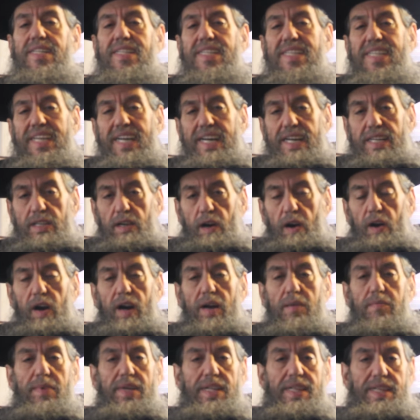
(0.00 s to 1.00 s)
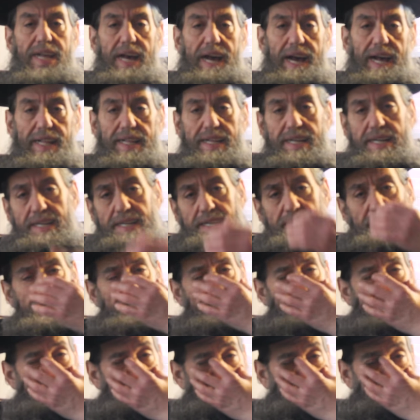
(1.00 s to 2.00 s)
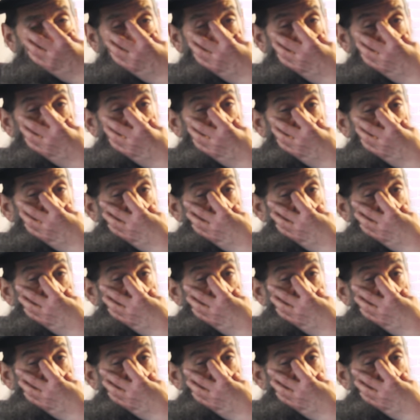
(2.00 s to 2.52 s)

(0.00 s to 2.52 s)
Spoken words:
DNR mentality, etc.